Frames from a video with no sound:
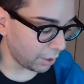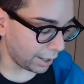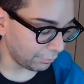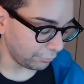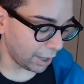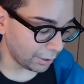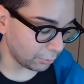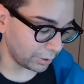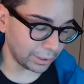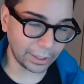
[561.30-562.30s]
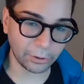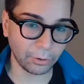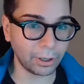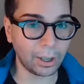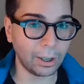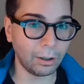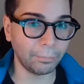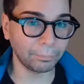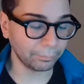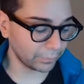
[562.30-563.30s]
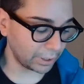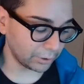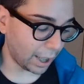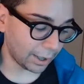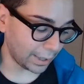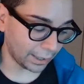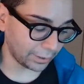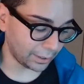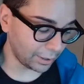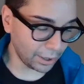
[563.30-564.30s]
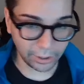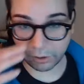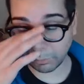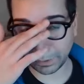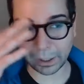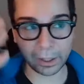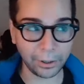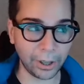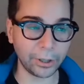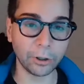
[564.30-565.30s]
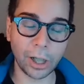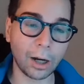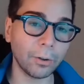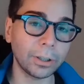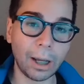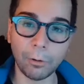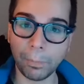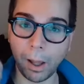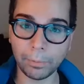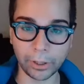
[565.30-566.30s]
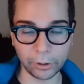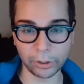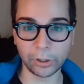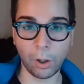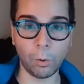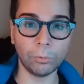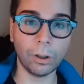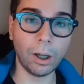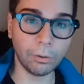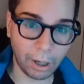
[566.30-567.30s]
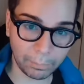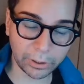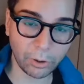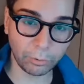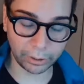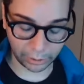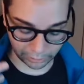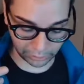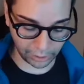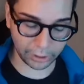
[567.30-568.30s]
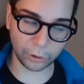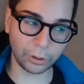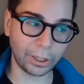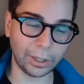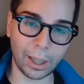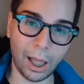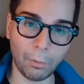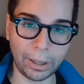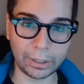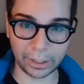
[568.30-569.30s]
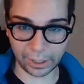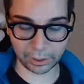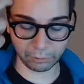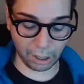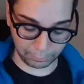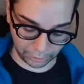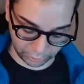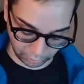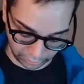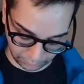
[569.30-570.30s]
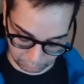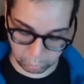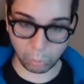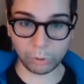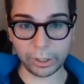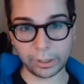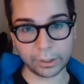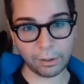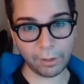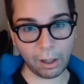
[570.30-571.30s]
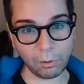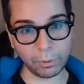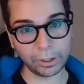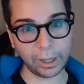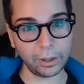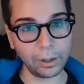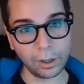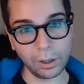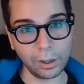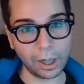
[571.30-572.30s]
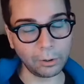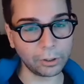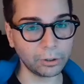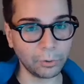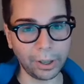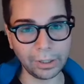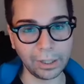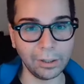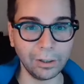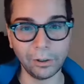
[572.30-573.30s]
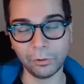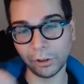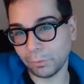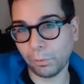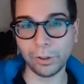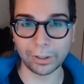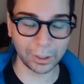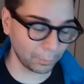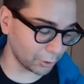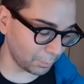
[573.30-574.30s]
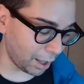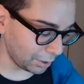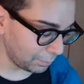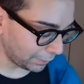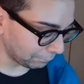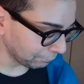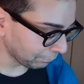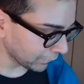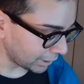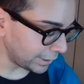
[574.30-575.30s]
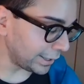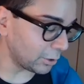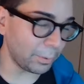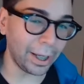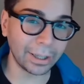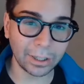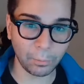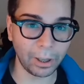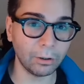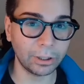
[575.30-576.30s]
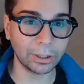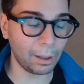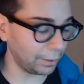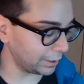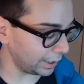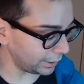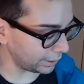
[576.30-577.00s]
I don't think these are these are not connected. You will be clearing your chakras. I would probably use a stone, grab a stone and just, it's interesting how I see it is grabbing a stone and then pulling stuff out with it. I know it sounds crazy. You know, just pull out the spiritual body, but lead the way. Someone else is coming. Can I get a